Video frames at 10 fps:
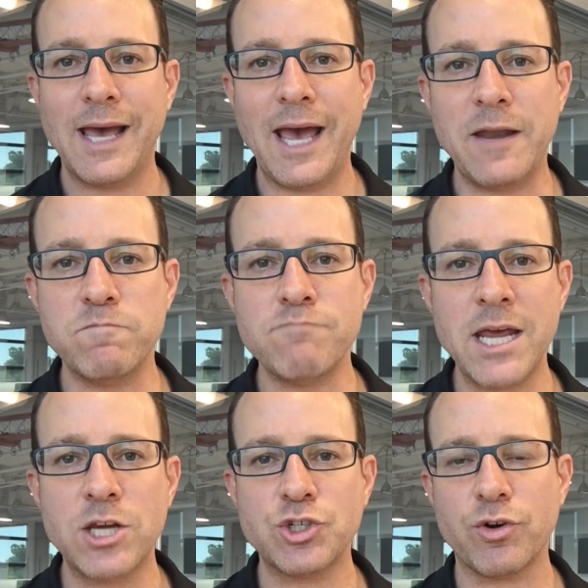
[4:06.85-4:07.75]
And
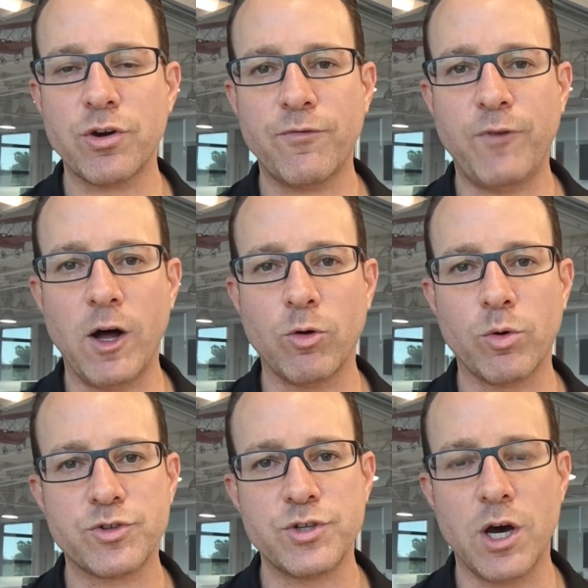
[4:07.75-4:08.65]
make sure your
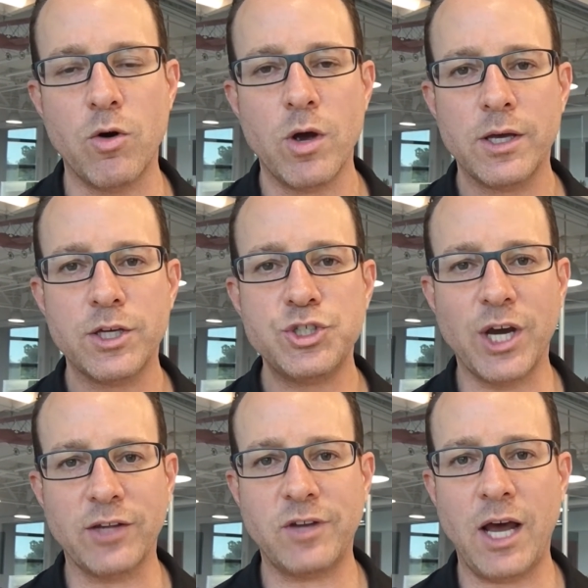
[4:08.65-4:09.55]
followers know
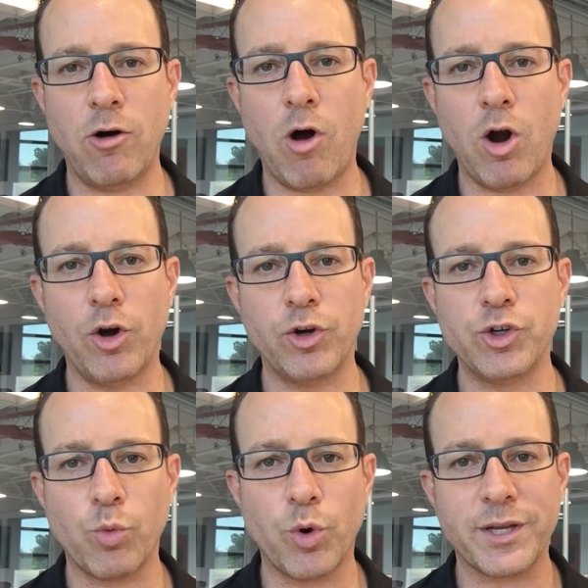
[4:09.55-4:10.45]
just how hard
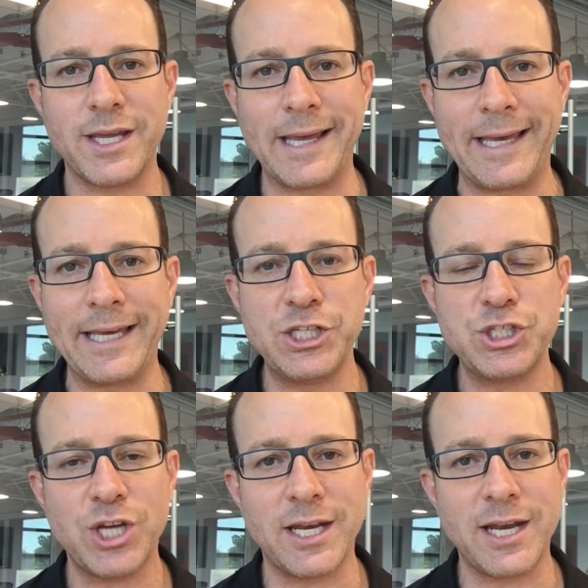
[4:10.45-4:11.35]
you're working
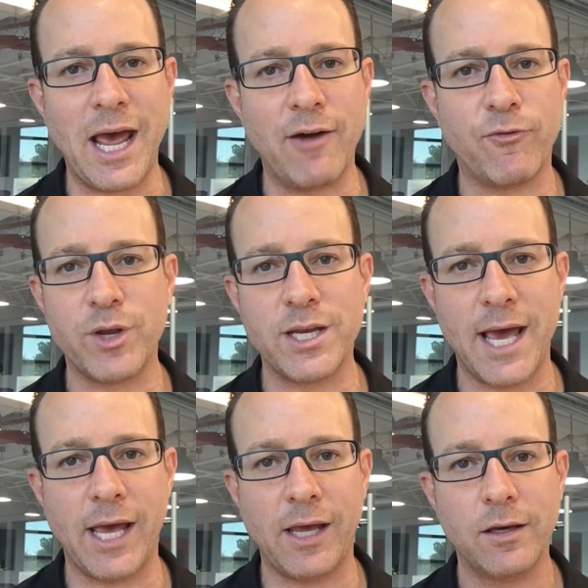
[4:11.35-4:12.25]
each and every
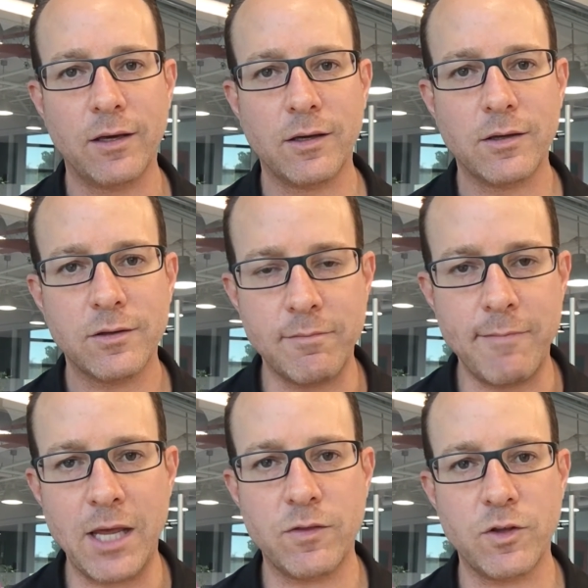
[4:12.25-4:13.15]
day to
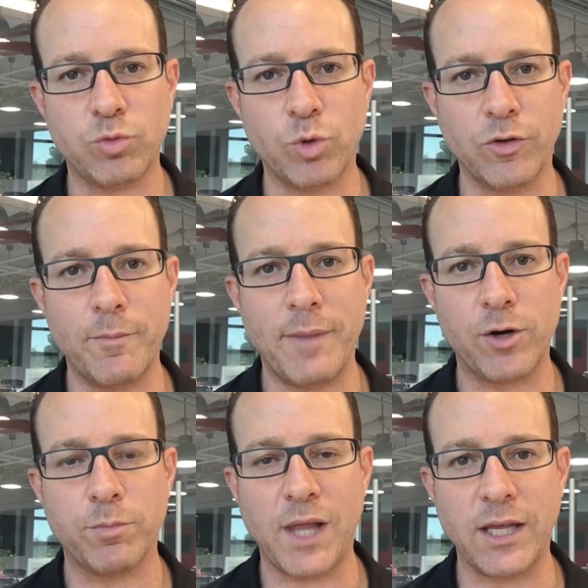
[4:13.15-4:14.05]
make this world a
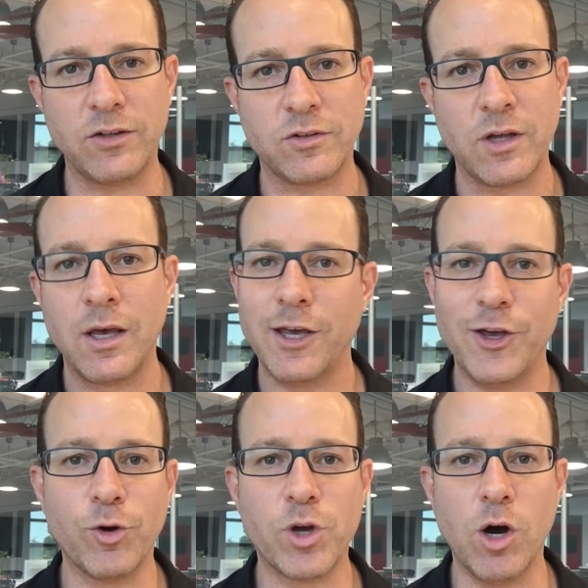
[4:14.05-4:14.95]
better place.
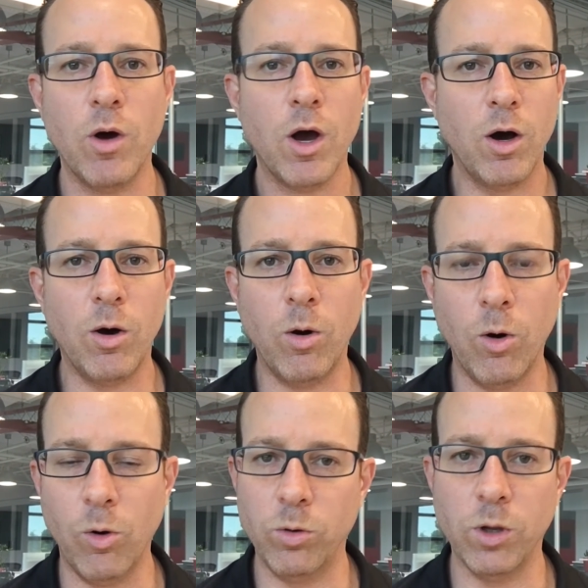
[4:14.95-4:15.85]
It'll go a
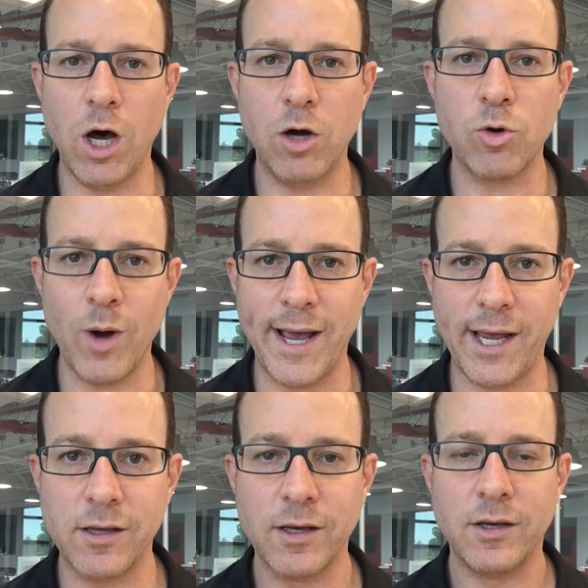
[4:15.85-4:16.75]
whole long
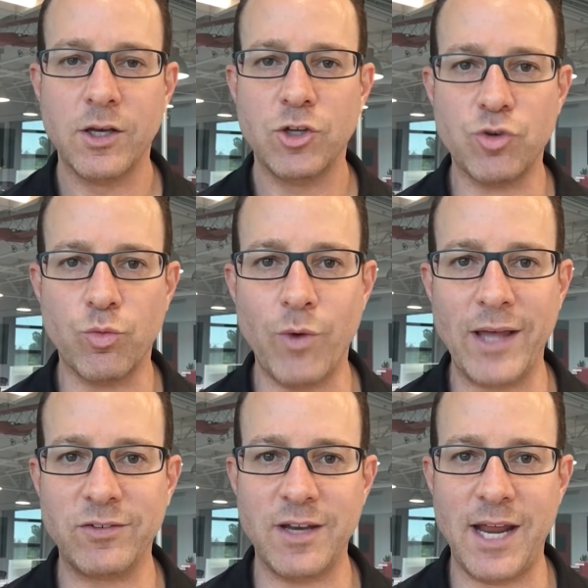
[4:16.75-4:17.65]
way to
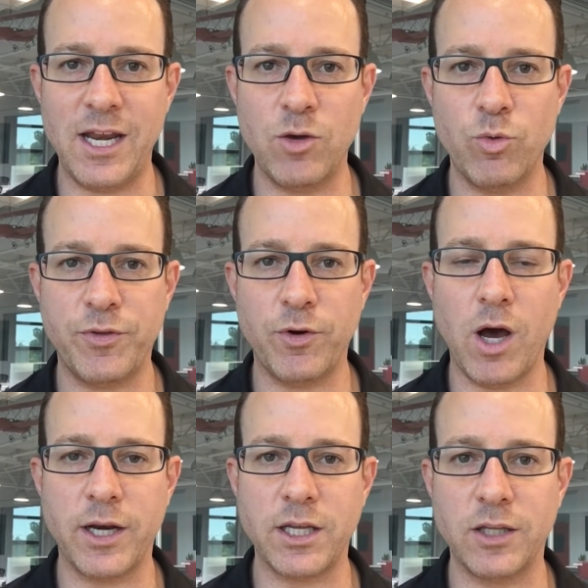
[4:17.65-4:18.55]
resonating with your
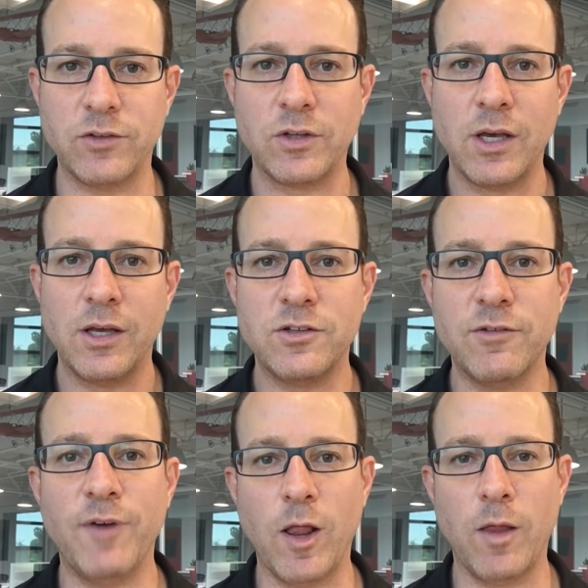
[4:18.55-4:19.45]
audience,
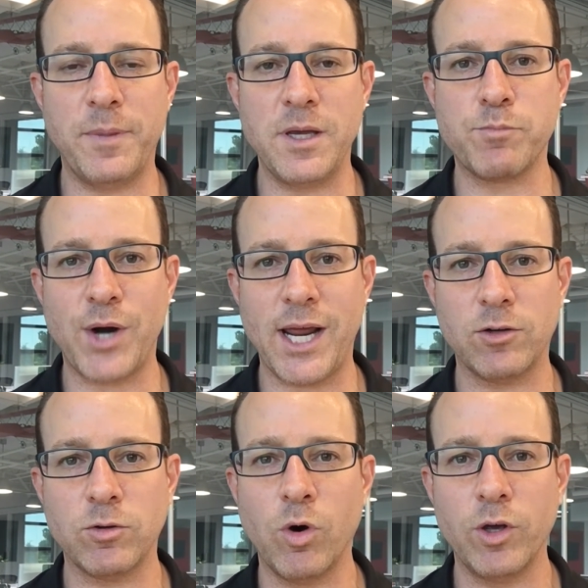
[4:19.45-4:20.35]
developing
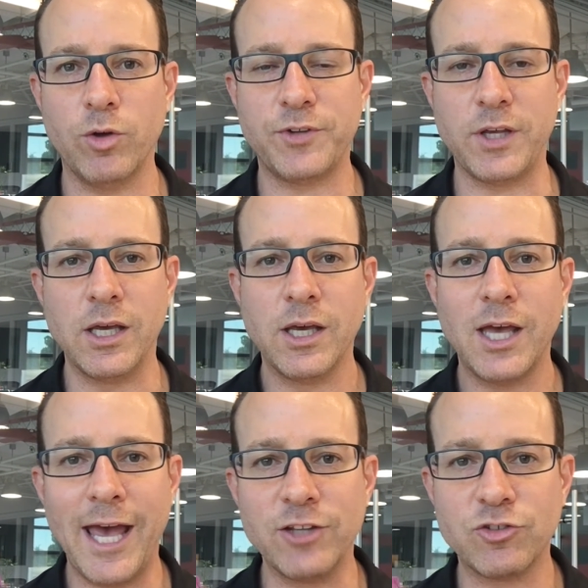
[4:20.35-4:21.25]
brand loyalty,
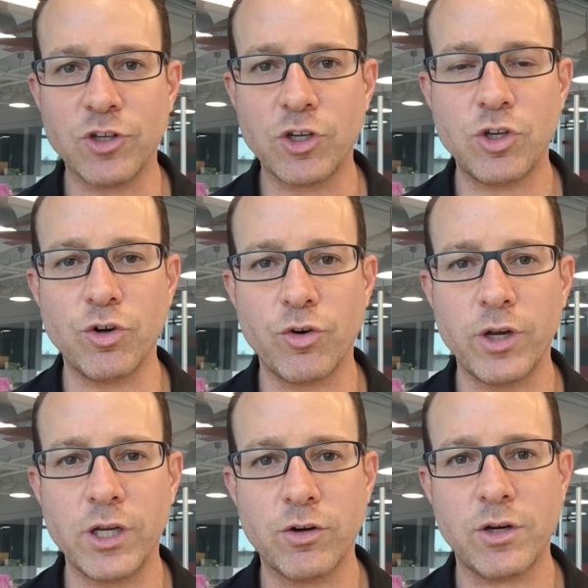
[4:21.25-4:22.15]
and
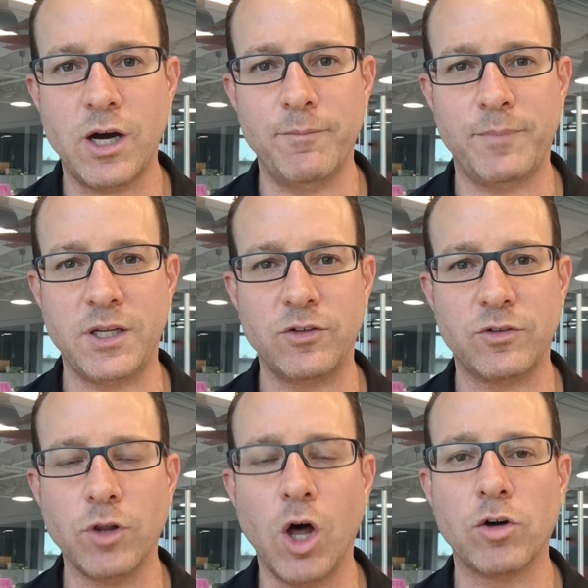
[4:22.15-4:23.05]
securing your company's
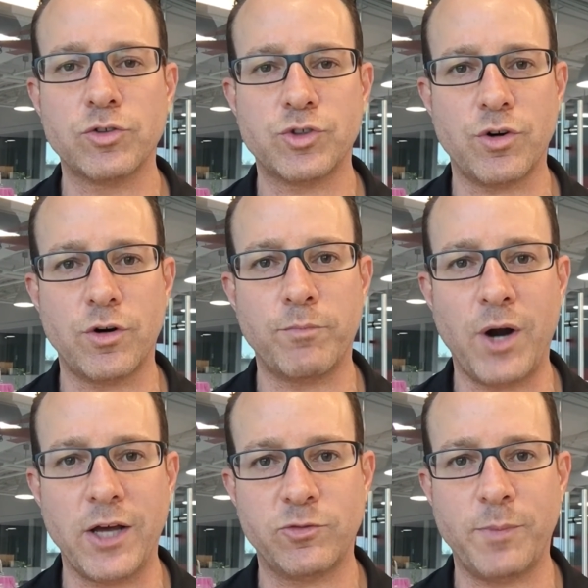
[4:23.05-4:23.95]
long-term
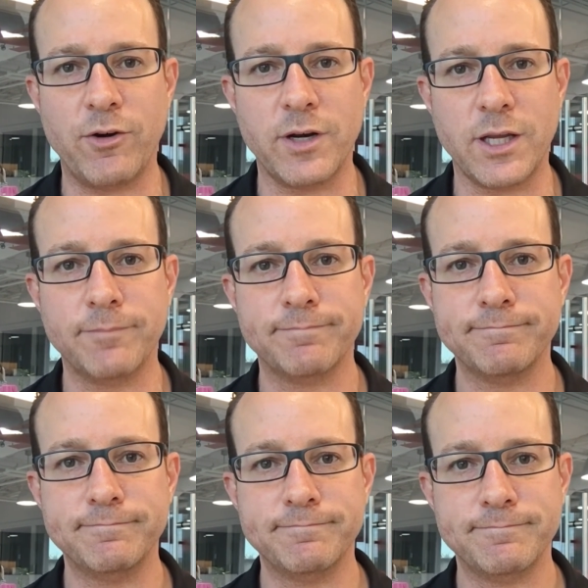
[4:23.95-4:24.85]
prosperity.
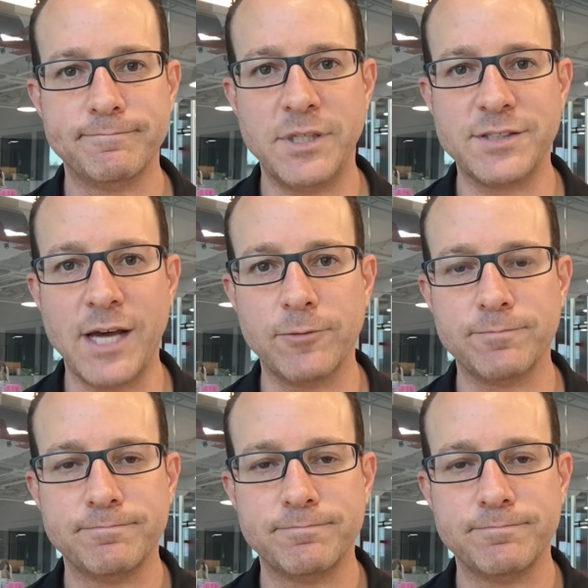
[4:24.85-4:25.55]
Peace out.